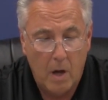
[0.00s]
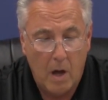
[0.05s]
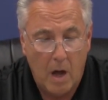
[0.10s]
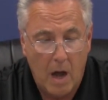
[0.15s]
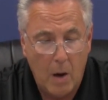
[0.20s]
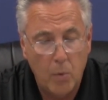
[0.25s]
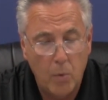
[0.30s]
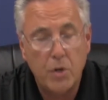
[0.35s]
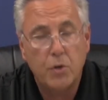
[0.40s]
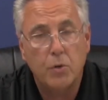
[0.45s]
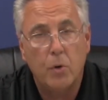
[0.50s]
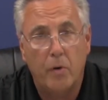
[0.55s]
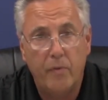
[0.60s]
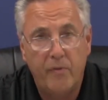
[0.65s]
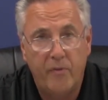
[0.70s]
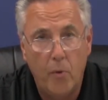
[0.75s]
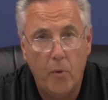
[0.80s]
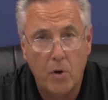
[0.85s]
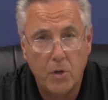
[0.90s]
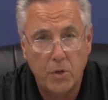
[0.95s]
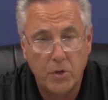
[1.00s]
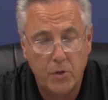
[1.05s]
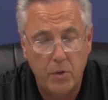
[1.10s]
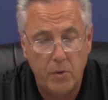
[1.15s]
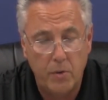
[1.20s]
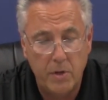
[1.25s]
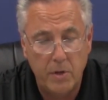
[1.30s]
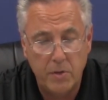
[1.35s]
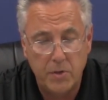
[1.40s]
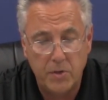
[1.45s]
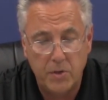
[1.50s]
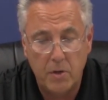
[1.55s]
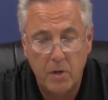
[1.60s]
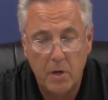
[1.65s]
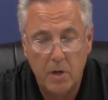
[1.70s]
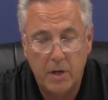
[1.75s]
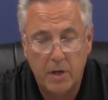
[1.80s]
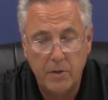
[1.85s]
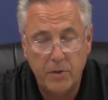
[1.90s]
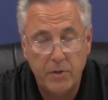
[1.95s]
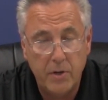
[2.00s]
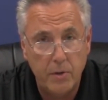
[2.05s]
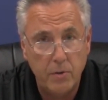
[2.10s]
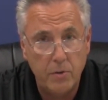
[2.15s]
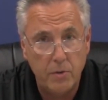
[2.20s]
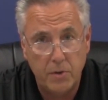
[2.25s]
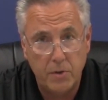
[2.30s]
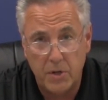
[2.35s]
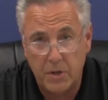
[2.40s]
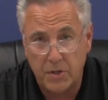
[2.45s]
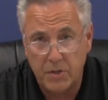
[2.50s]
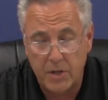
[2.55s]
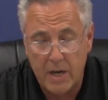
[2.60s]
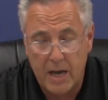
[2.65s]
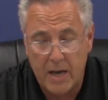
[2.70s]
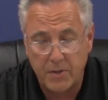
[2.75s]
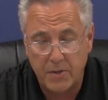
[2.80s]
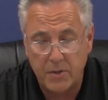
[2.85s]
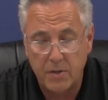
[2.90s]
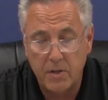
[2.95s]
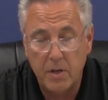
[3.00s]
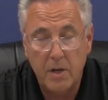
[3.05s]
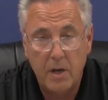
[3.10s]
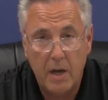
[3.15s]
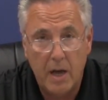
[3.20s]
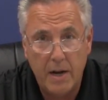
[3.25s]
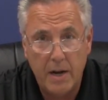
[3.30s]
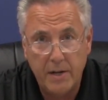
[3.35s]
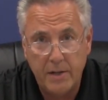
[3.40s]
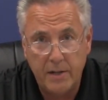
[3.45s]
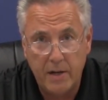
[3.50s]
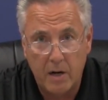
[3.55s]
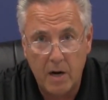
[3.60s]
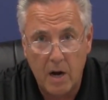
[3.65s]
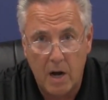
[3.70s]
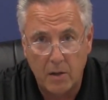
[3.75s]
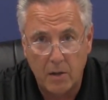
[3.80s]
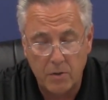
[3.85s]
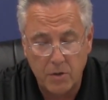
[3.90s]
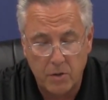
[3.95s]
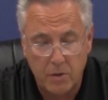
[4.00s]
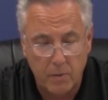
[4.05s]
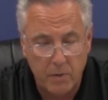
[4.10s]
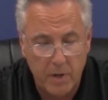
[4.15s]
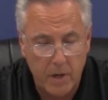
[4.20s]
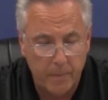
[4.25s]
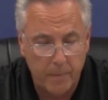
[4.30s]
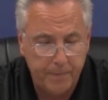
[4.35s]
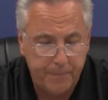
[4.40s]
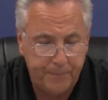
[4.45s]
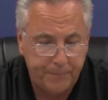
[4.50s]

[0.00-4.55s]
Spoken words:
I wish all 4 students continued success and in their college career.